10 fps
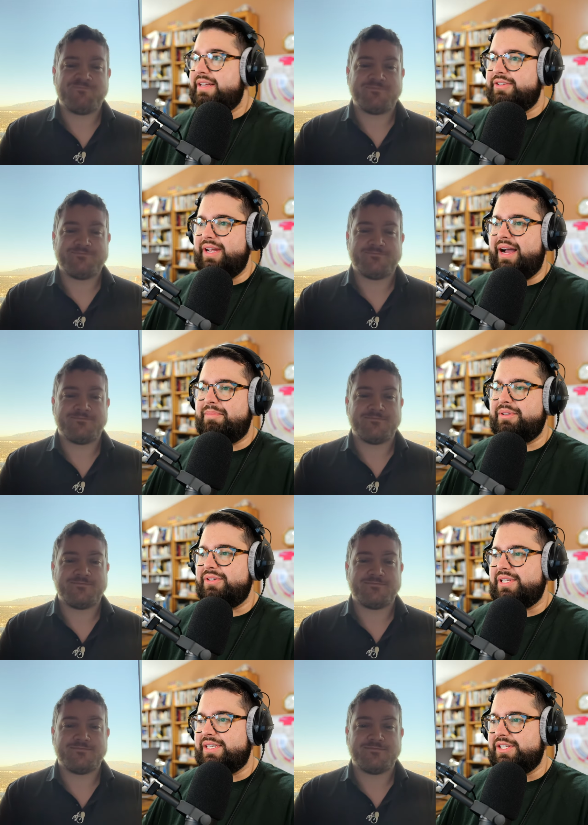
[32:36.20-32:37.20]
Speaker 1: So yeah, I'll put
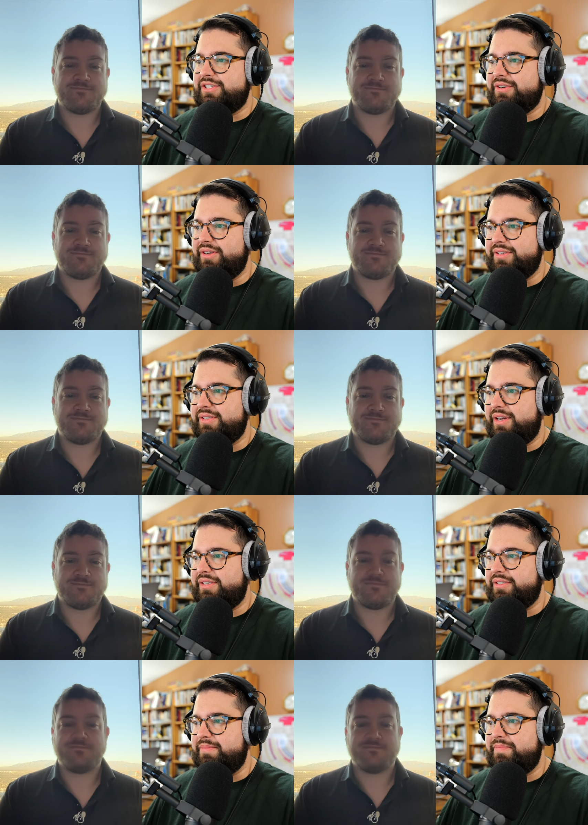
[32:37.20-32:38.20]
those links in show notes.
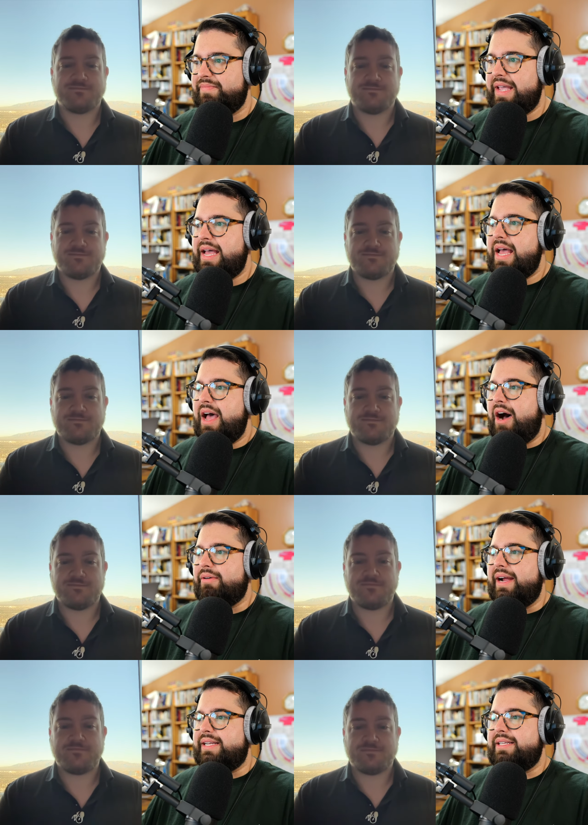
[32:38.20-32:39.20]
Awesome.
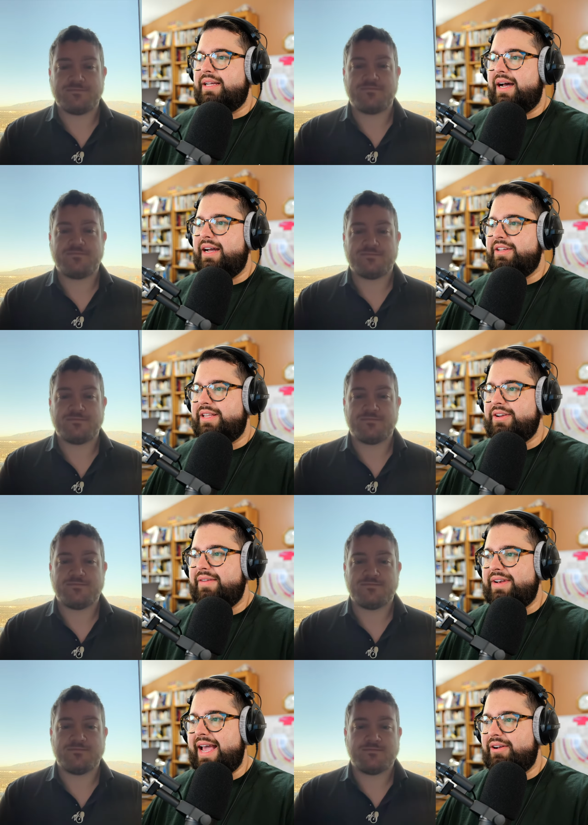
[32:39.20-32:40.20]
All right. Uh, then you
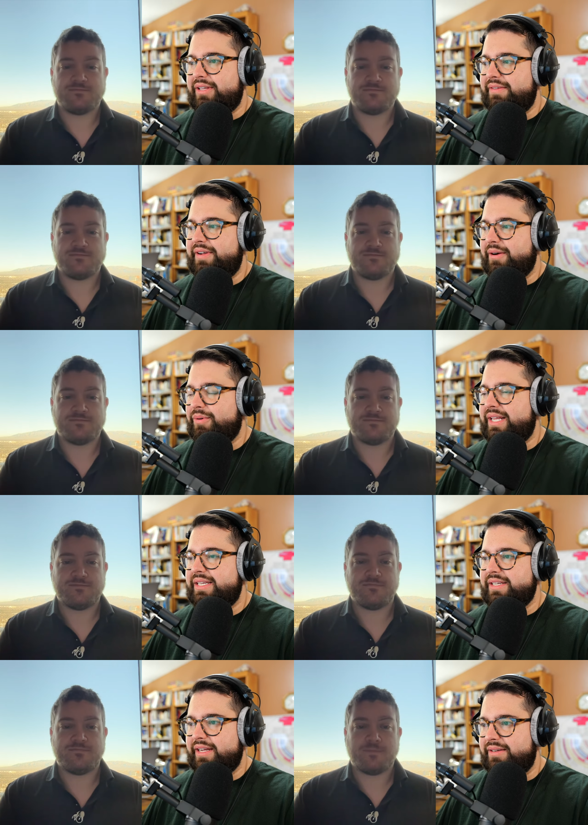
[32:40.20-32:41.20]
have Nanoleaf here. What
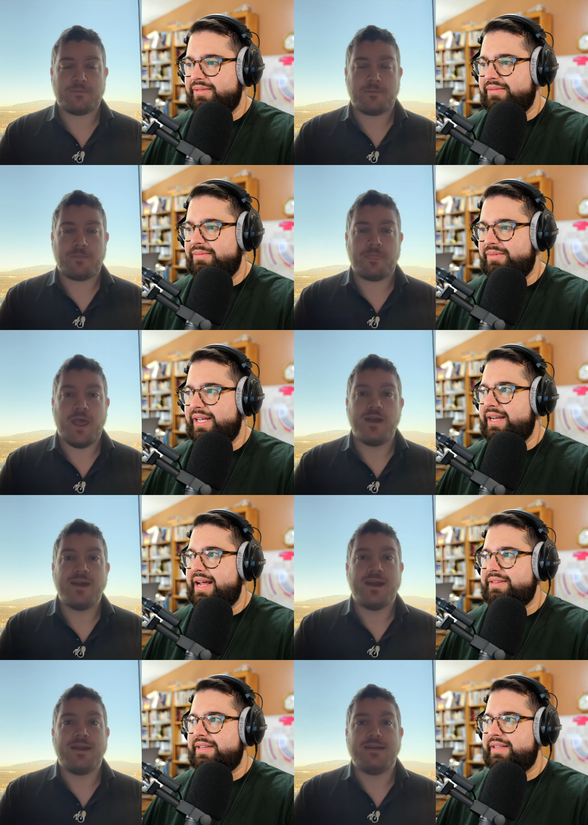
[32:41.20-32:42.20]
they say? They
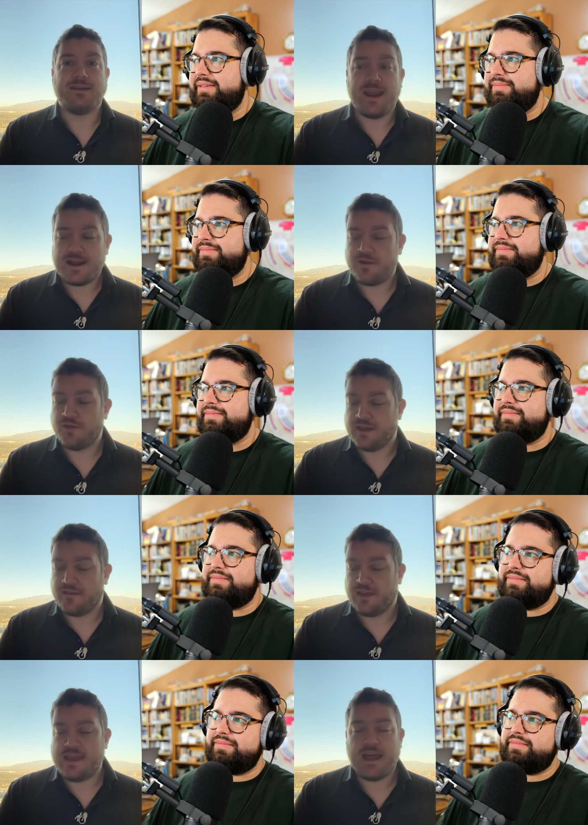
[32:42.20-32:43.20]
announced
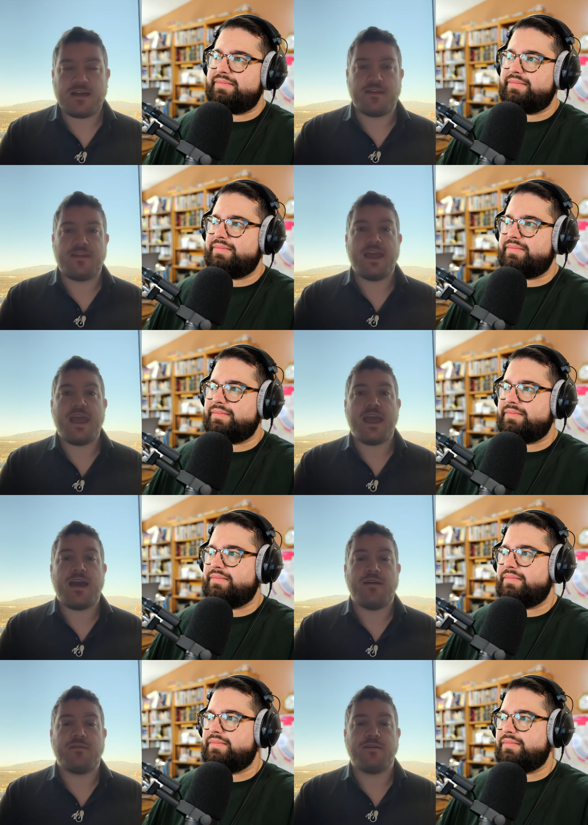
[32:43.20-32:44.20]
Speaker 2: Nanoleaf. Yeah, they
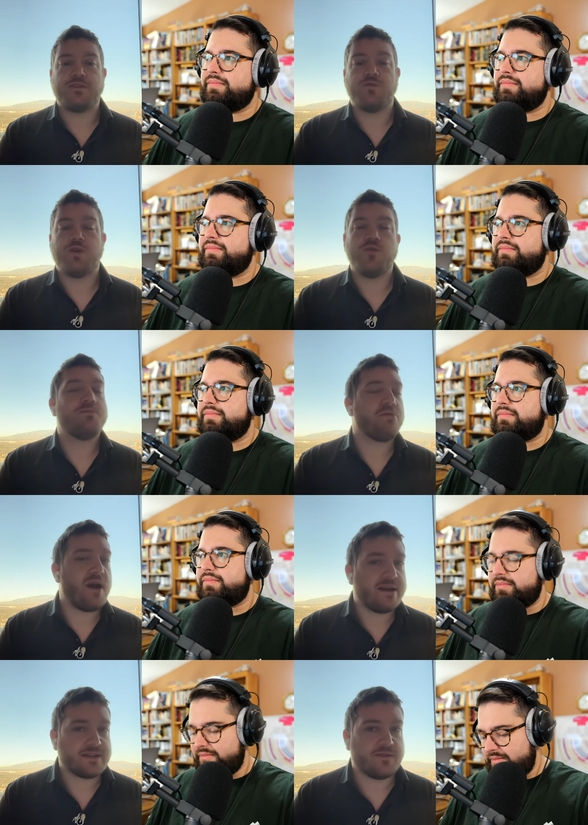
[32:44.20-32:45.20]
have so no new
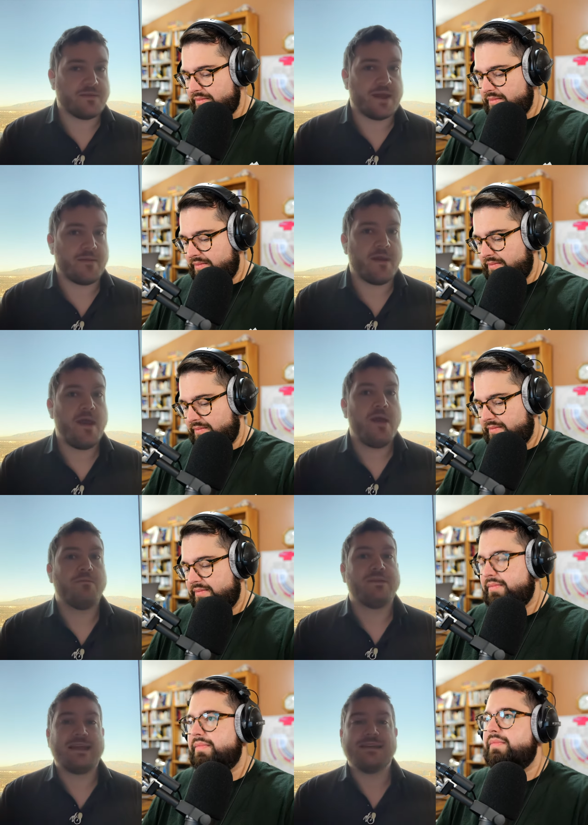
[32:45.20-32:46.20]
products from them,
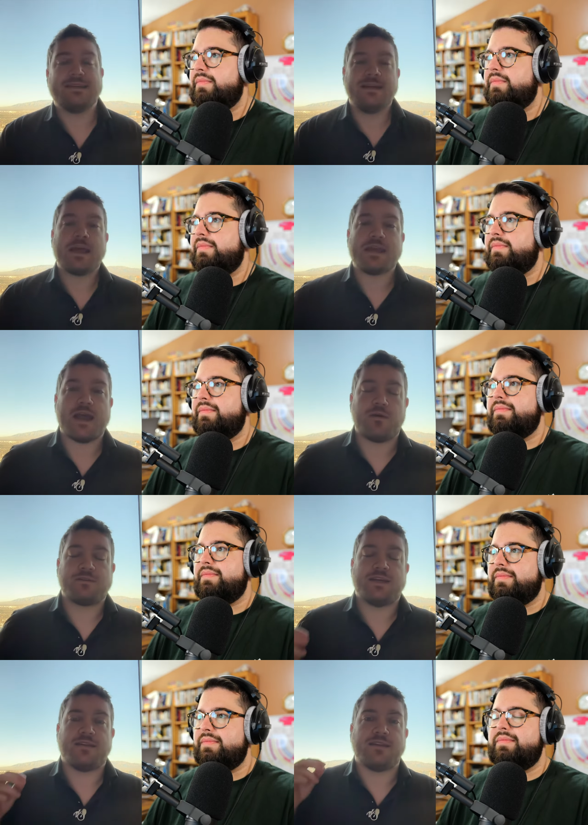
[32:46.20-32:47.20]
but they did announce
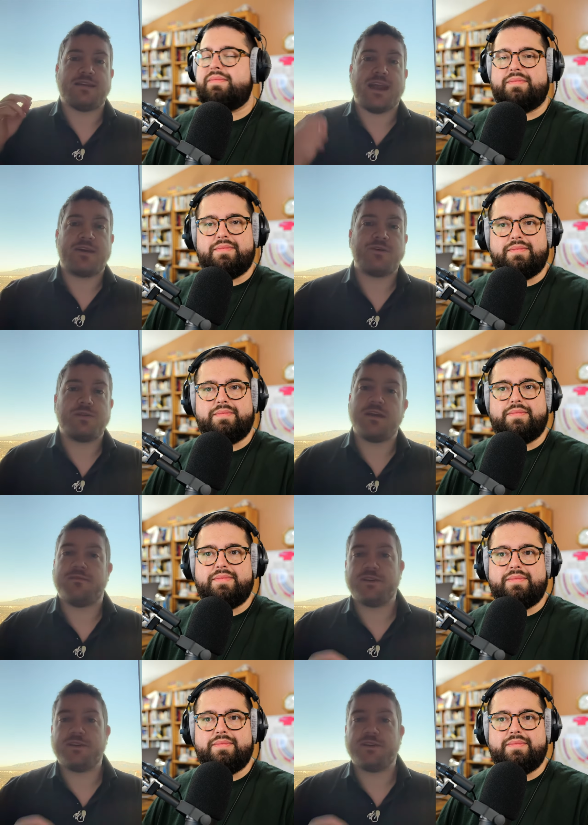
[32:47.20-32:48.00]
that the Nanoleaf